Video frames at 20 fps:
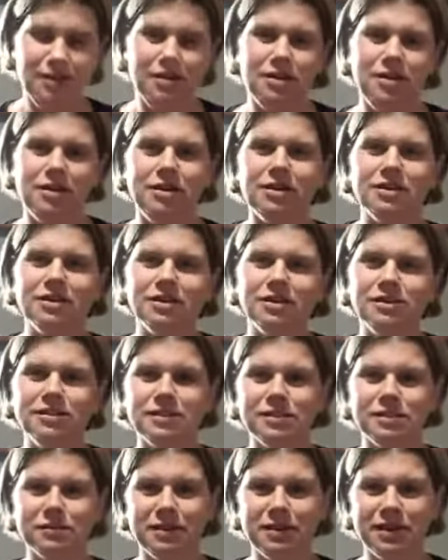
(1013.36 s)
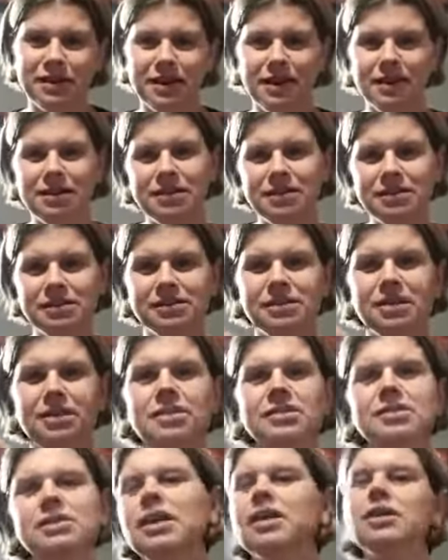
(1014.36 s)
going to use this one again.
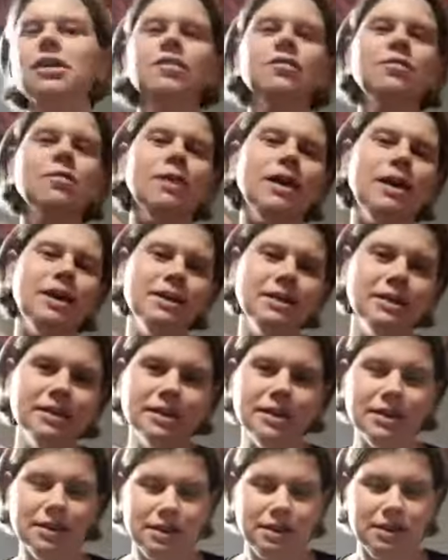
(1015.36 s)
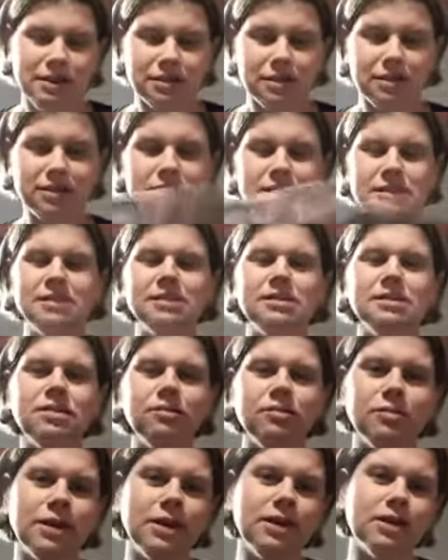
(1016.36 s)
So another way, so this is
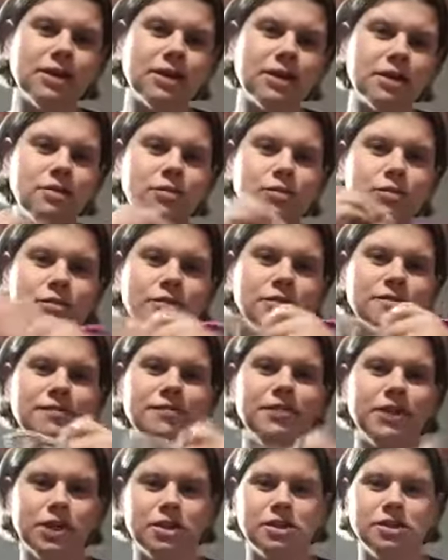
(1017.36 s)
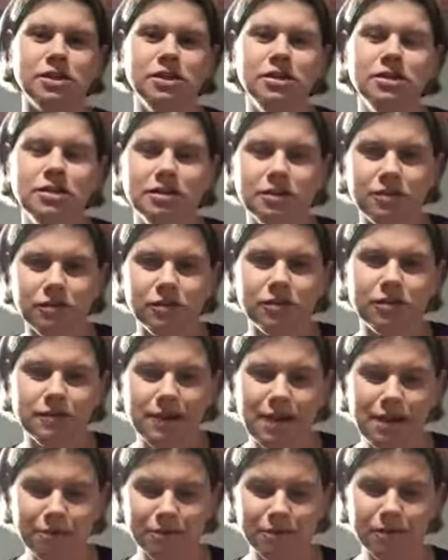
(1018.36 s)
another way of causing friction on your
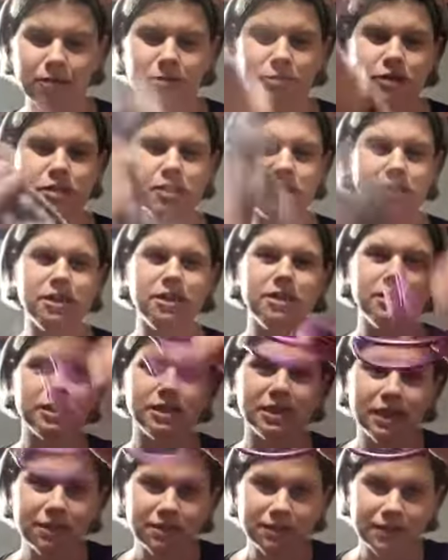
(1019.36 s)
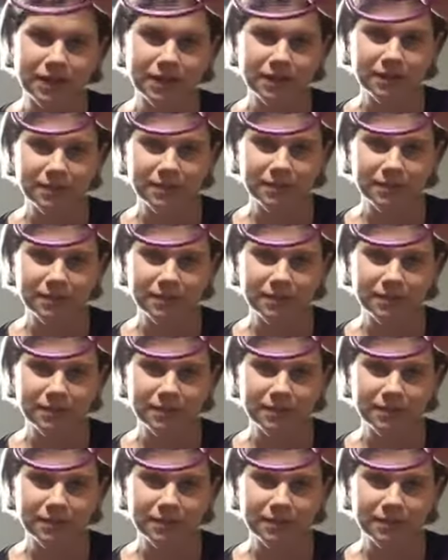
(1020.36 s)
wrap. So what you do is you get your rings,